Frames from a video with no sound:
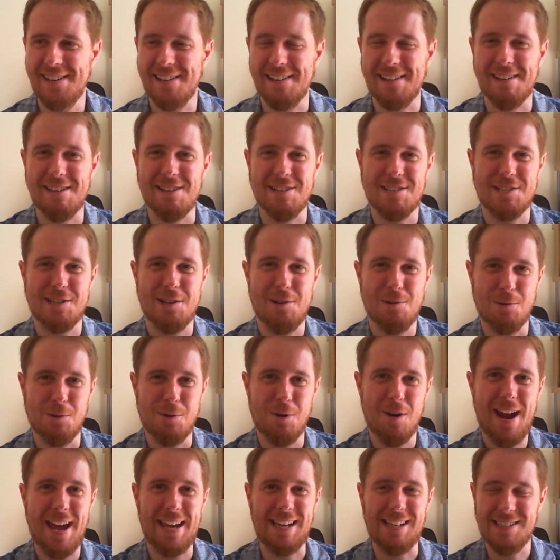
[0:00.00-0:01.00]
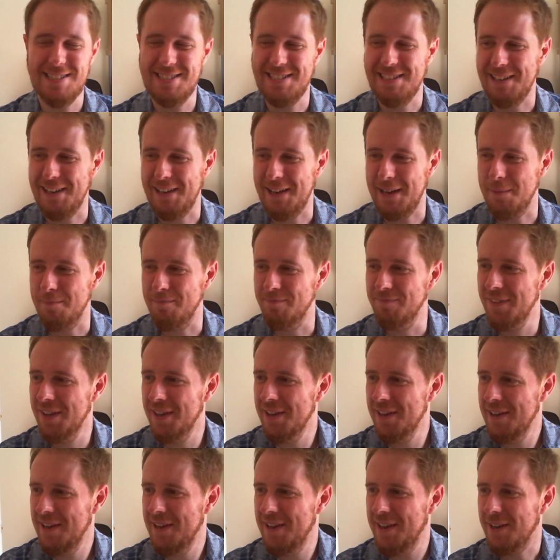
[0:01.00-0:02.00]
It's so great.
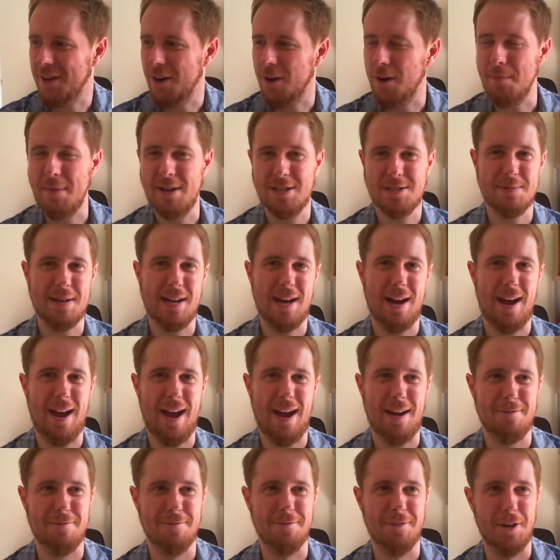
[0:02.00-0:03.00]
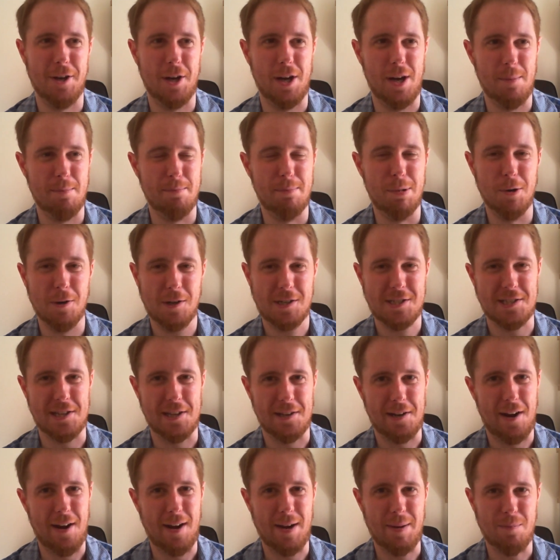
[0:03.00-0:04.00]
You know, it reminds me I have books
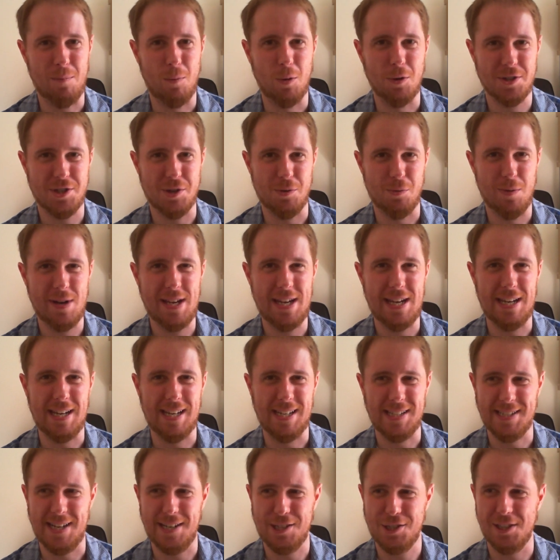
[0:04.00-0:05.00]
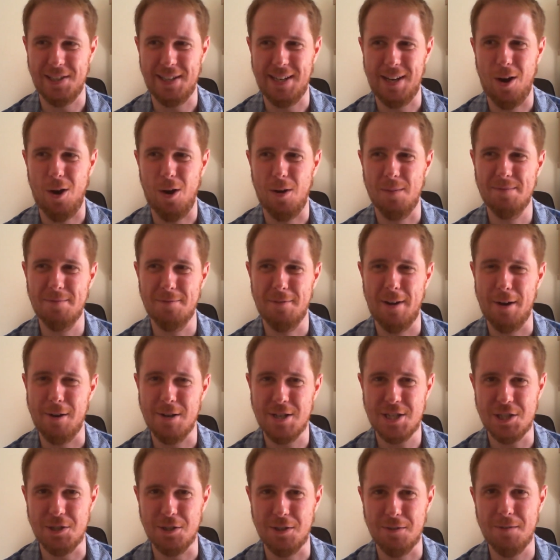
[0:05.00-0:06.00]
that I want to read, actually, on
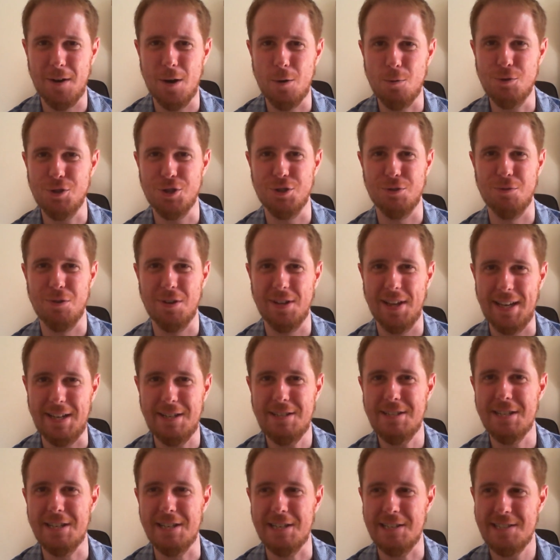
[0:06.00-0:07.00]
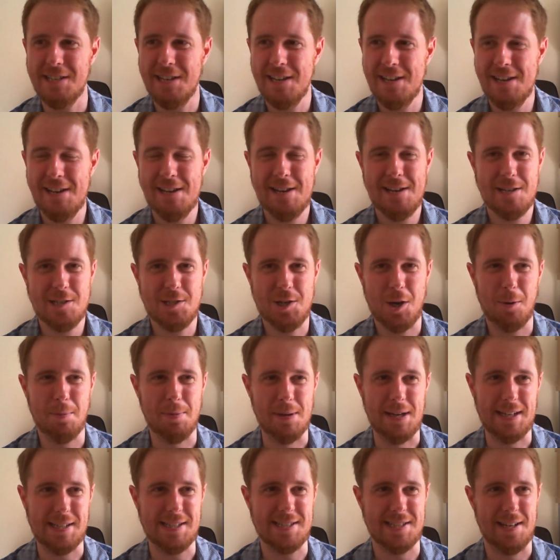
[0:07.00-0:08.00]
very sort of ocean-related
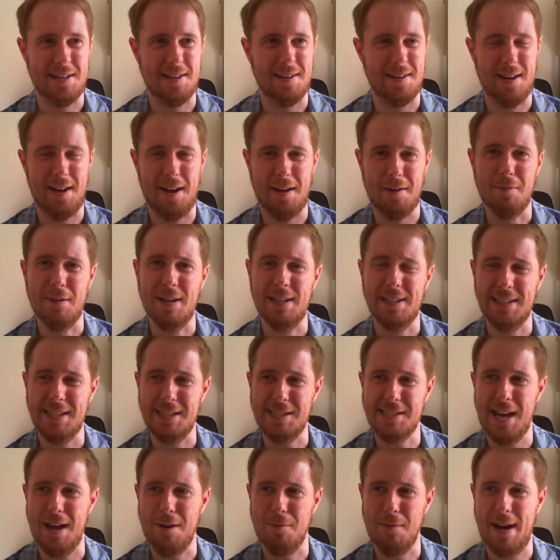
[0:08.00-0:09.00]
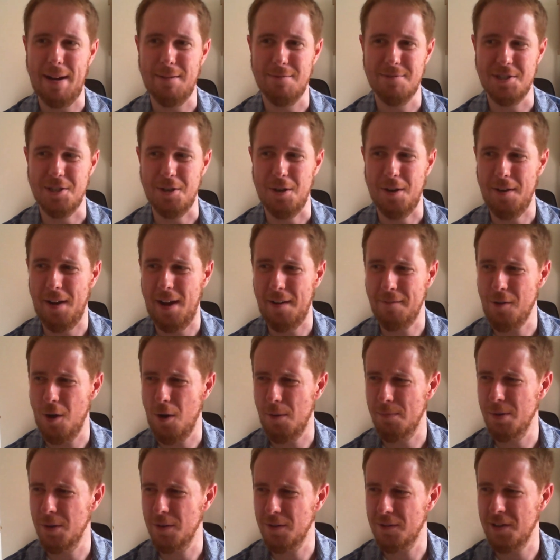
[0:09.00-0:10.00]
topics. I really need to get around to it. I've
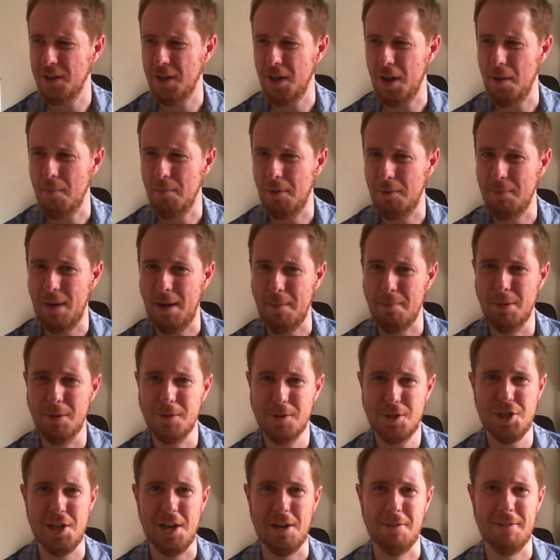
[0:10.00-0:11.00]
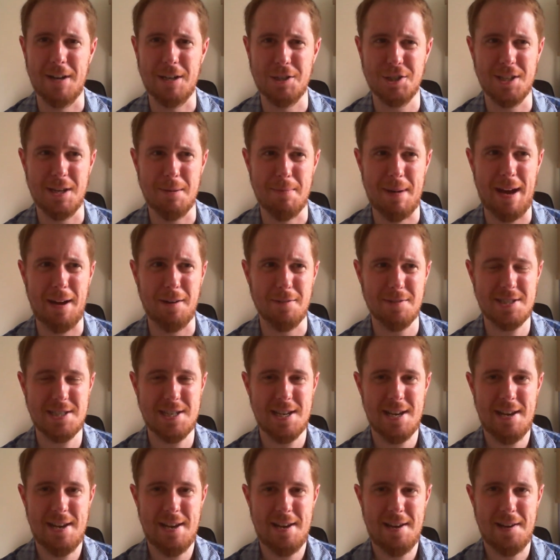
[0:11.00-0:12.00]
got a book on my bookshelf, actually,
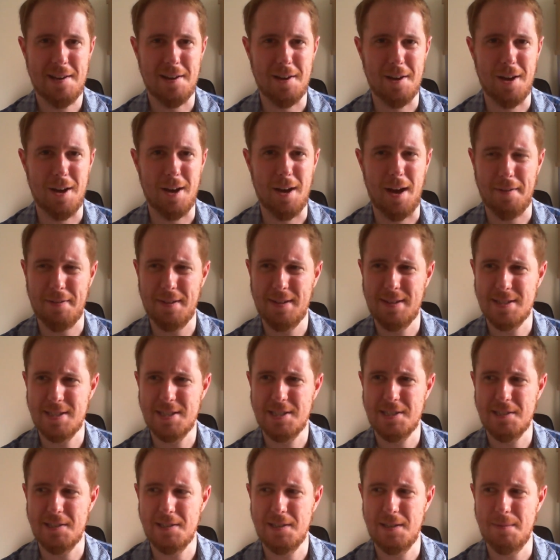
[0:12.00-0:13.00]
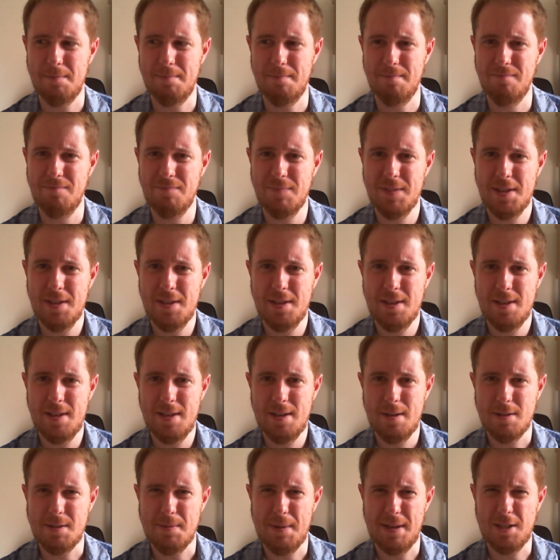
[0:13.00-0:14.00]
about, I think it's
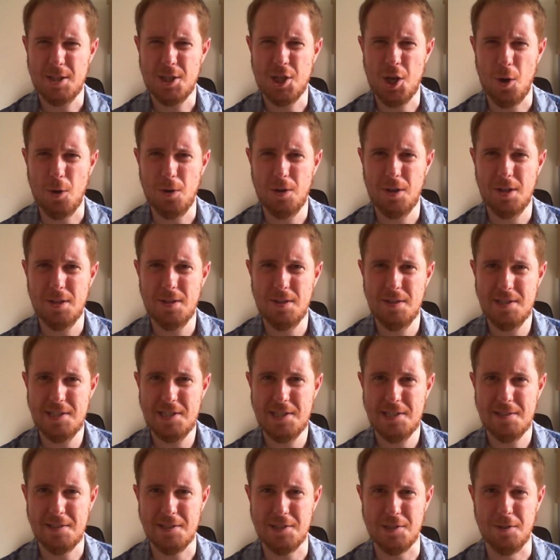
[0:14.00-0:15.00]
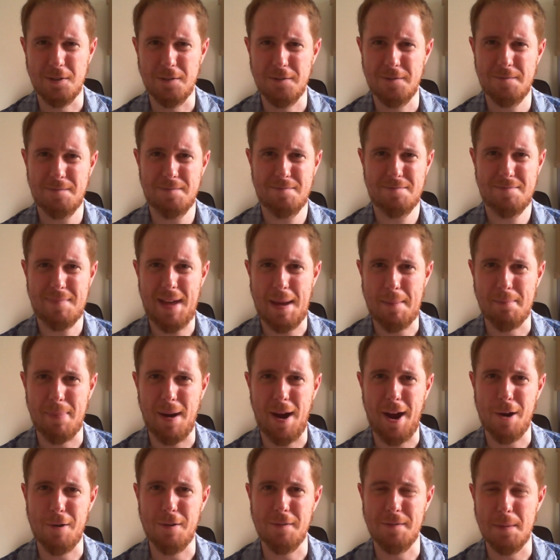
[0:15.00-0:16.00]
about the Tongans, the sort of
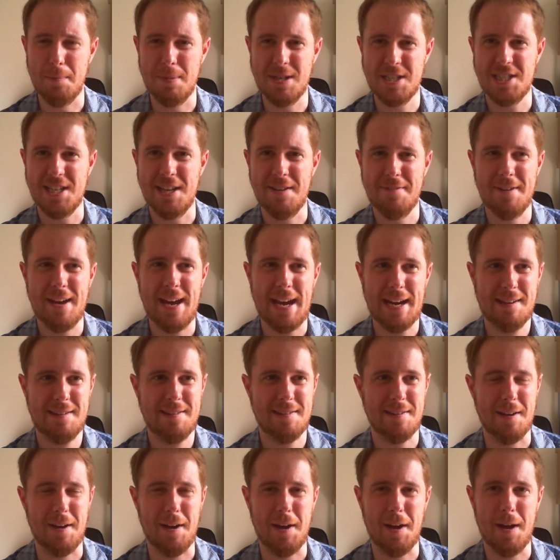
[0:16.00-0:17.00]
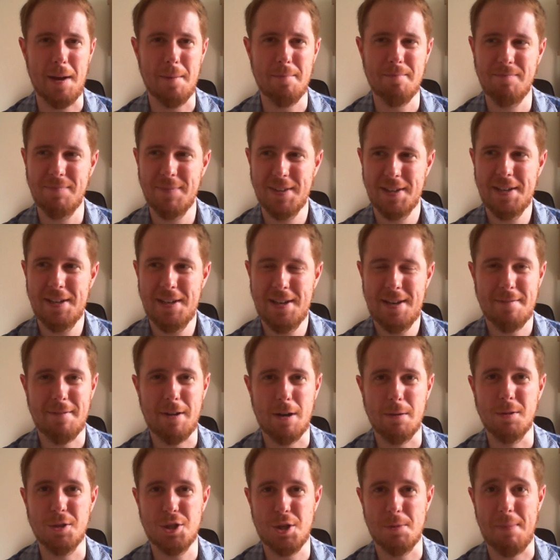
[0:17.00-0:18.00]
Empire of the Pacific.
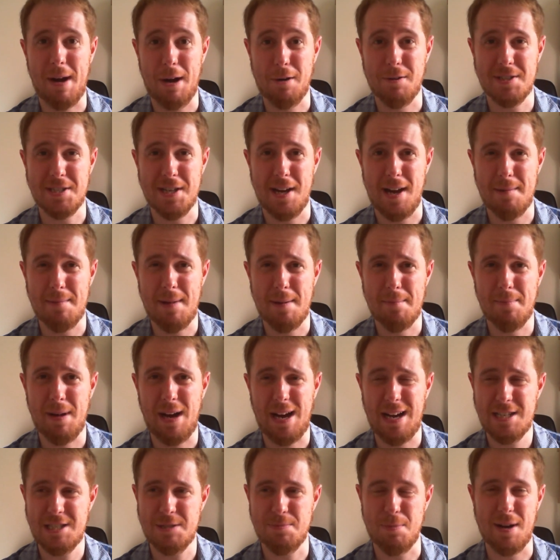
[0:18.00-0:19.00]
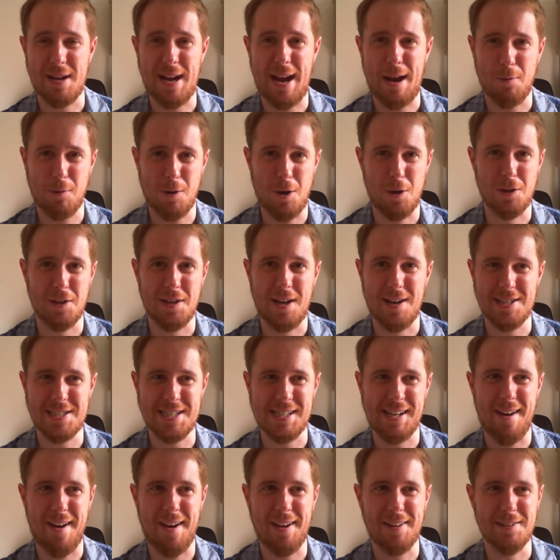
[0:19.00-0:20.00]
Very much a maritime empire spread out,
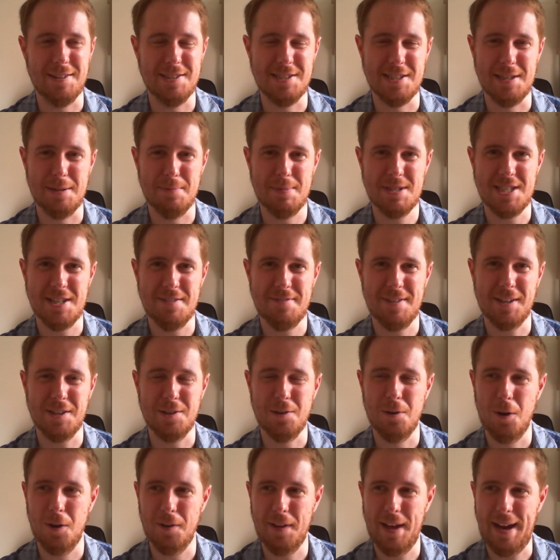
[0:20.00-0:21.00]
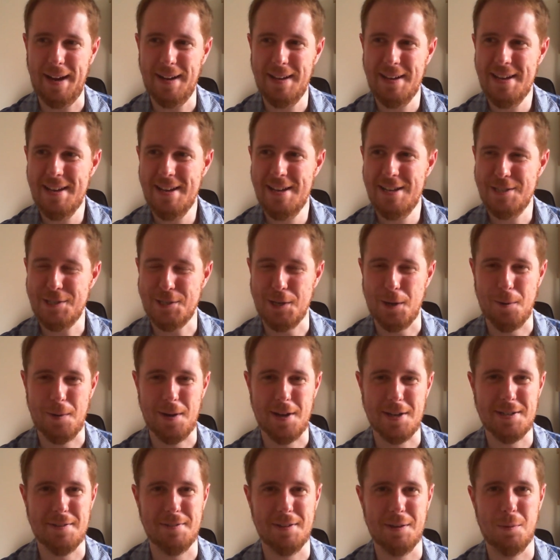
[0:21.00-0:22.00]
colonising islands in the Pacific and all that.
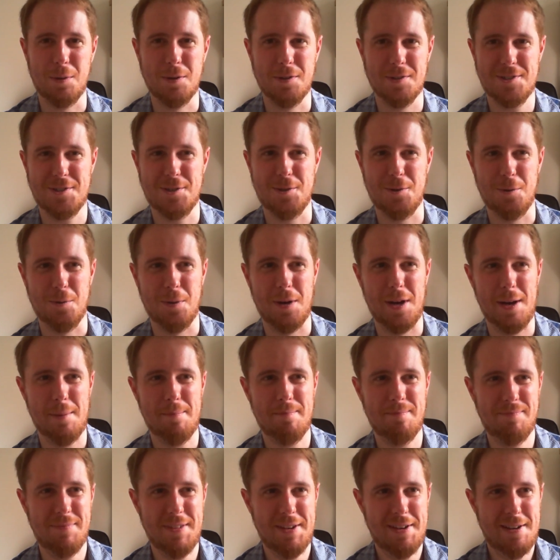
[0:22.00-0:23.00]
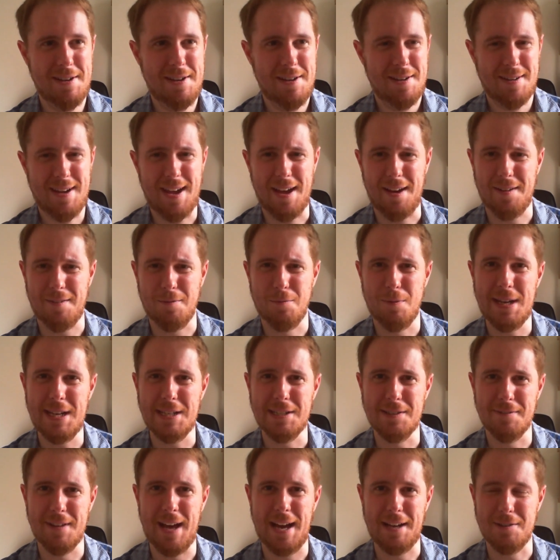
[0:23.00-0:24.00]
So I definitely want to get a
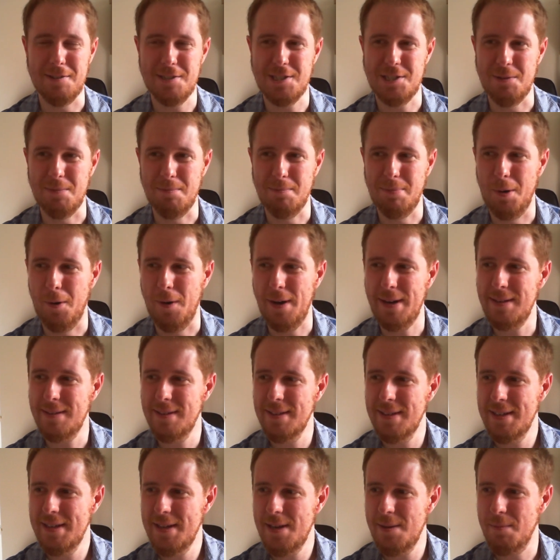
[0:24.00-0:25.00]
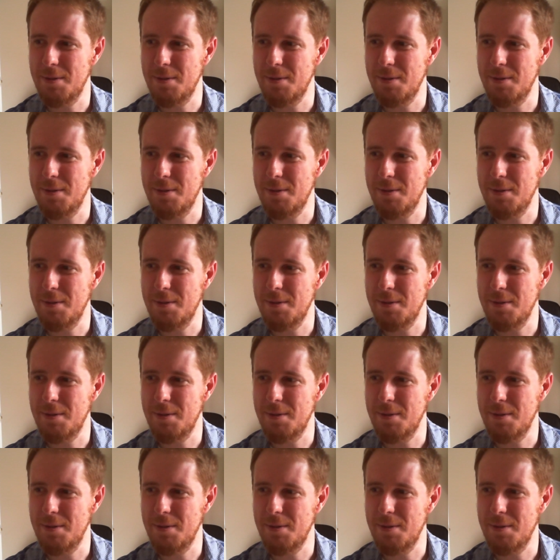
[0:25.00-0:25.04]
read of that at some point.